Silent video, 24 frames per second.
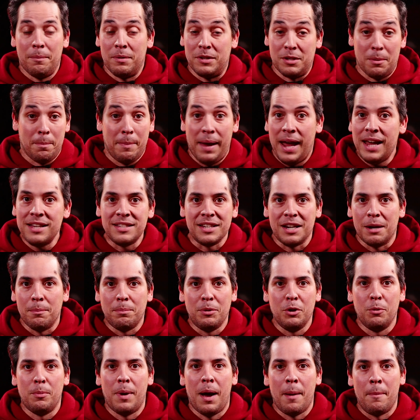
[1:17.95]
amazing. It
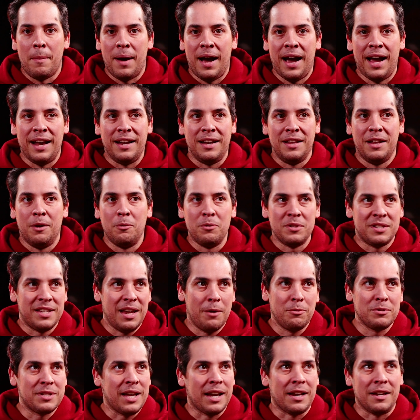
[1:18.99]
blew my mind, and it
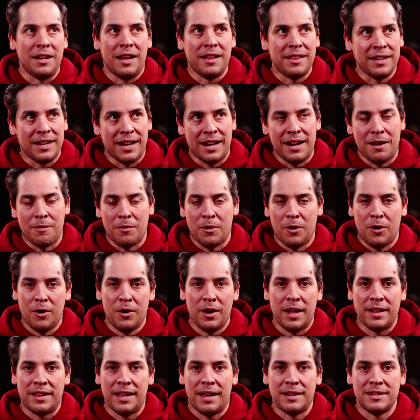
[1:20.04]
was like nothing I'd ever
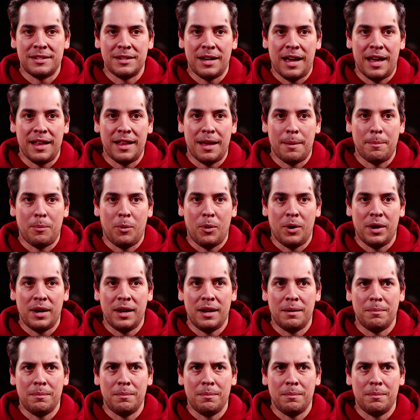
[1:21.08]
heard at that point.